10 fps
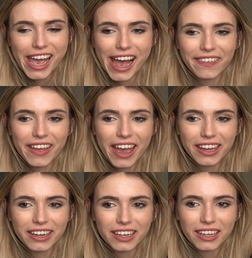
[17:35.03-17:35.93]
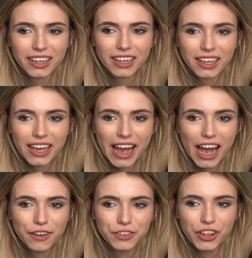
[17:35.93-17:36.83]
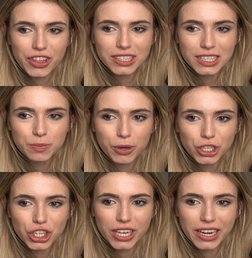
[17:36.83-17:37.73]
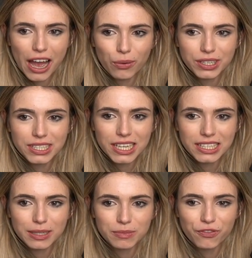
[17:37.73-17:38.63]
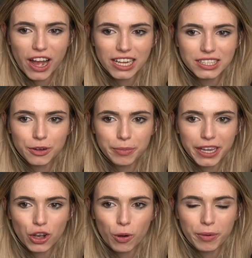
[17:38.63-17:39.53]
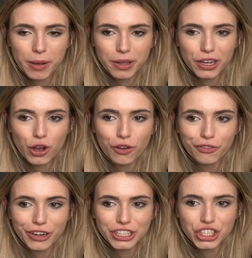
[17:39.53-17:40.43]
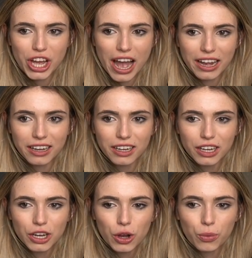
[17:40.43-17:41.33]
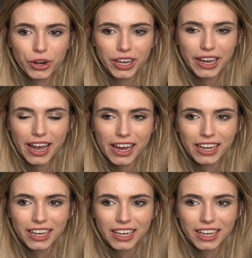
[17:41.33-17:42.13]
And then after this is pushing, now we're seeing some files are being opened. I'm going to go for a check. We're going to